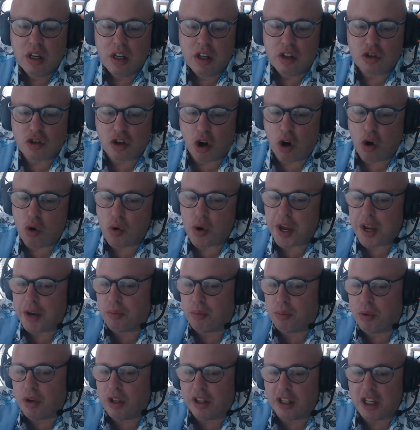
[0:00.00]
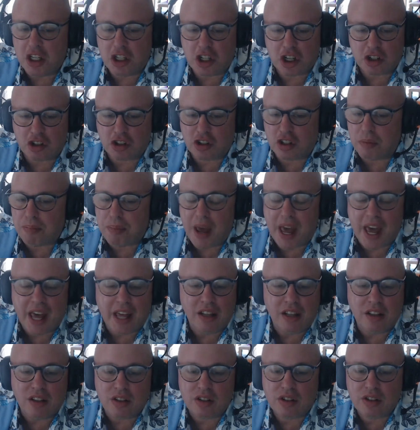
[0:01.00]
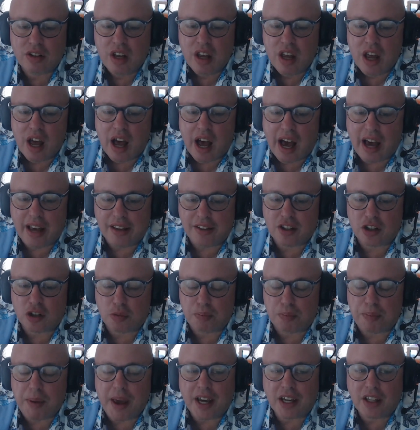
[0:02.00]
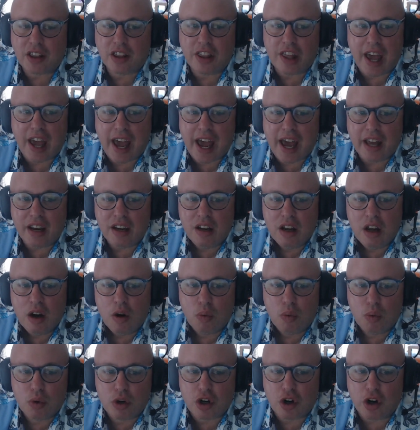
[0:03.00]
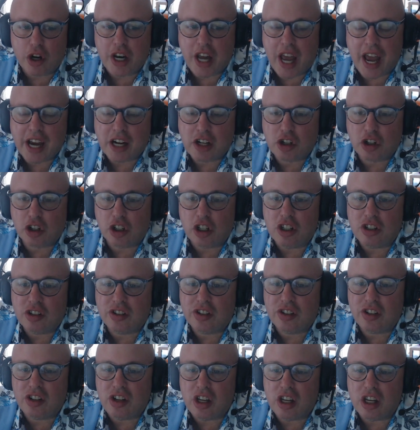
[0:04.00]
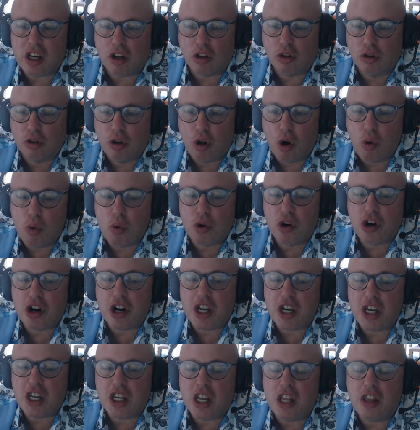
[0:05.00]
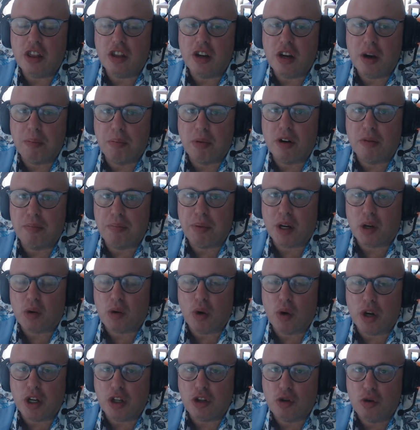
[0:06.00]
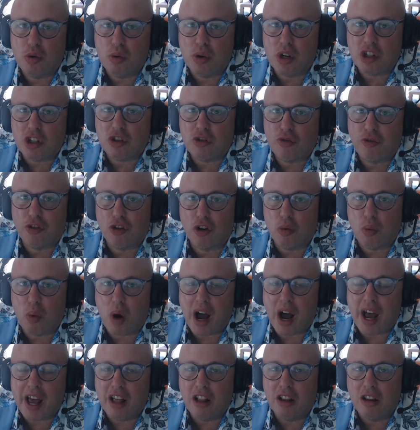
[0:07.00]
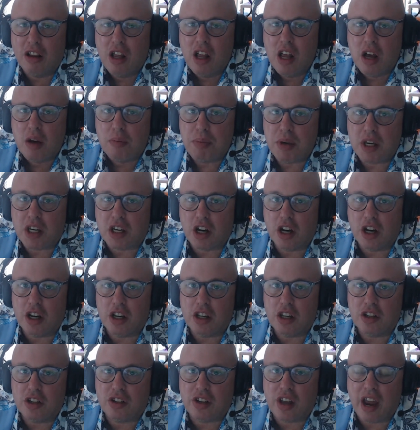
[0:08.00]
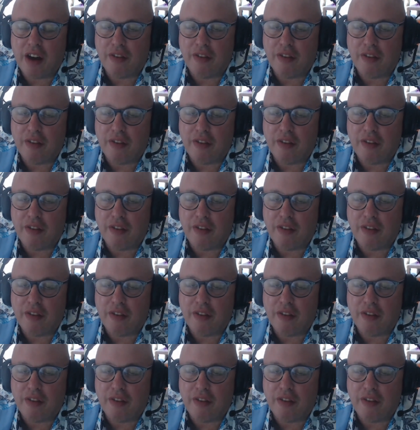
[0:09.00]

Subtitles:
So it really just depends. I suspect that we're going to actually see a lowering in the number of Bitcoin tourists for a while, because